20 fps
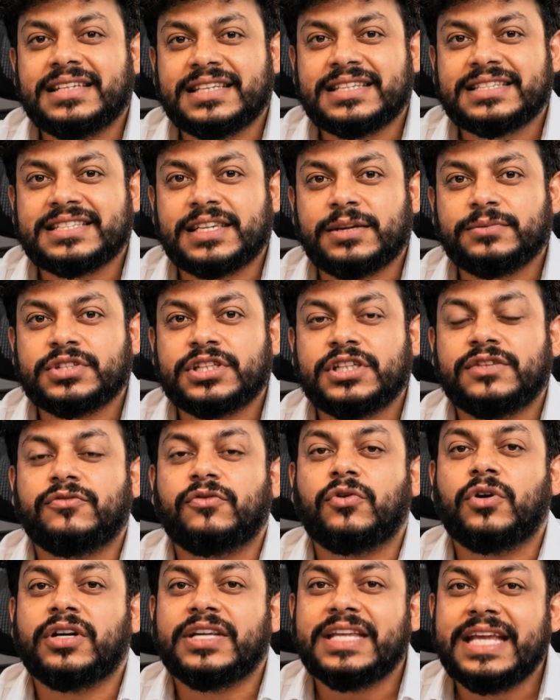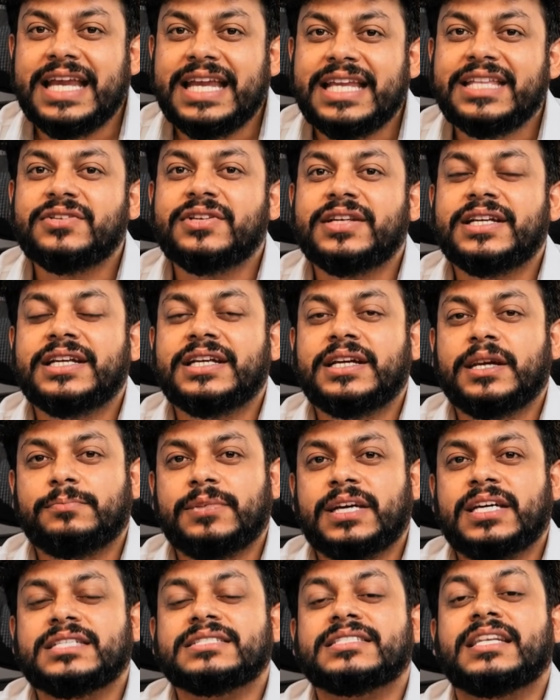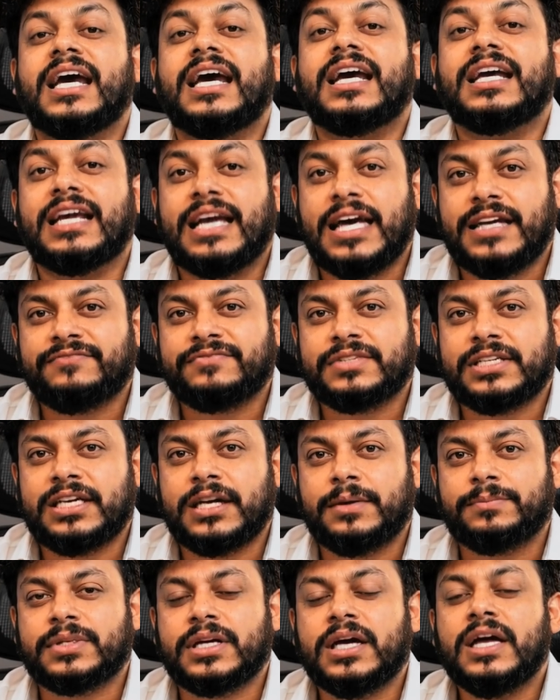description for daily trading updates and live setups.